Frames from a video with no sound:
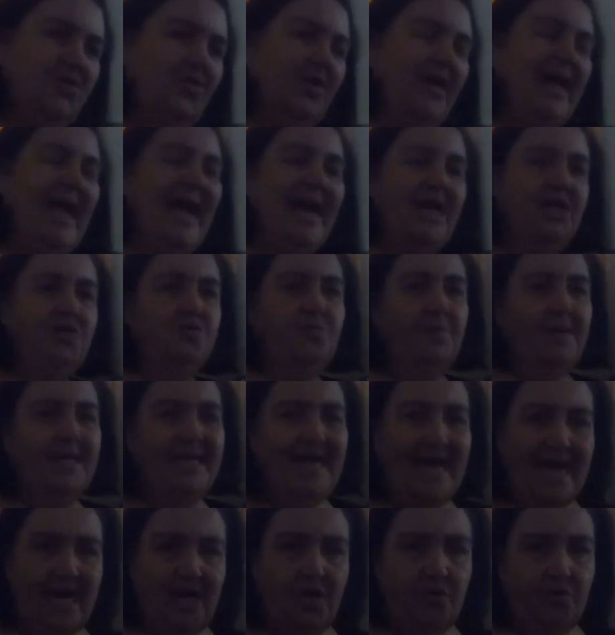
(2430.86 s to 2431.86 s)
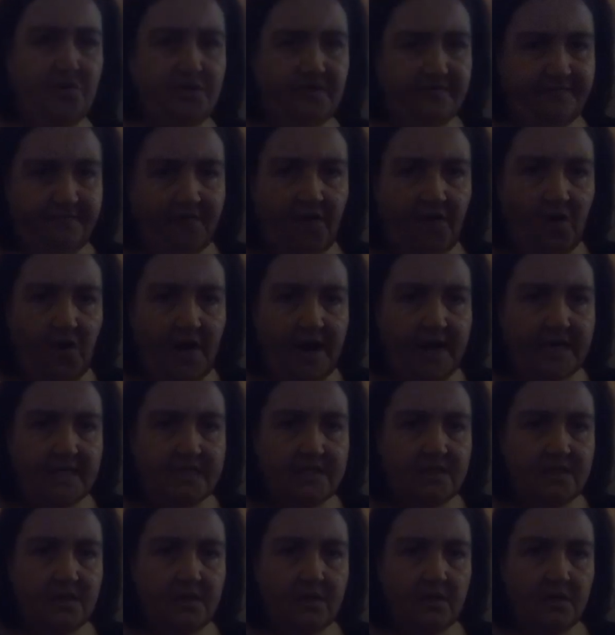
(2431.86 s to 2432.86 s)
It's not an actual mechanical
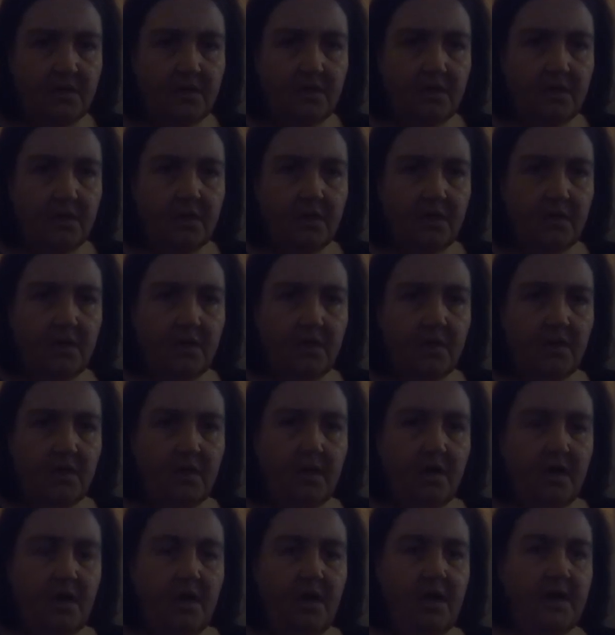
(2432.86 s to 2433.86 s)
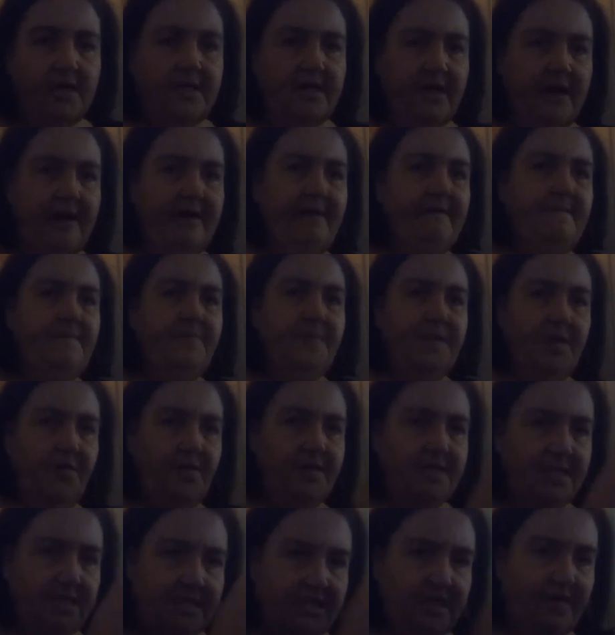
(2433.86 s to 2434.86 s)
device. Okay?
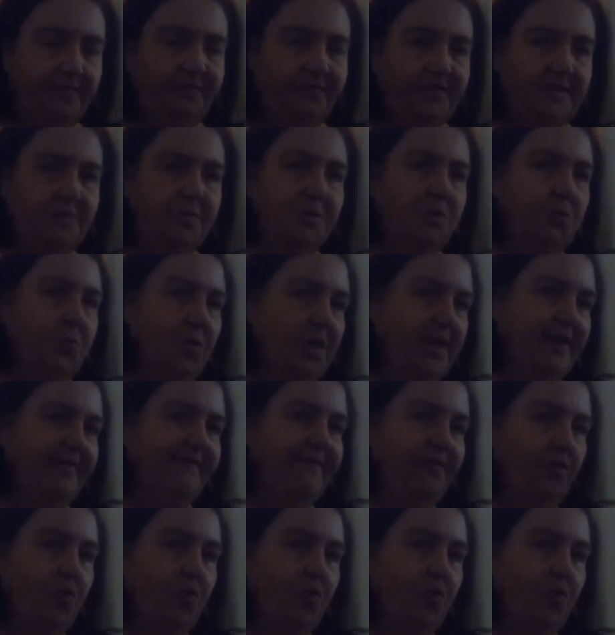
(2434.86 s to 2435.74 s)
There is a difference between a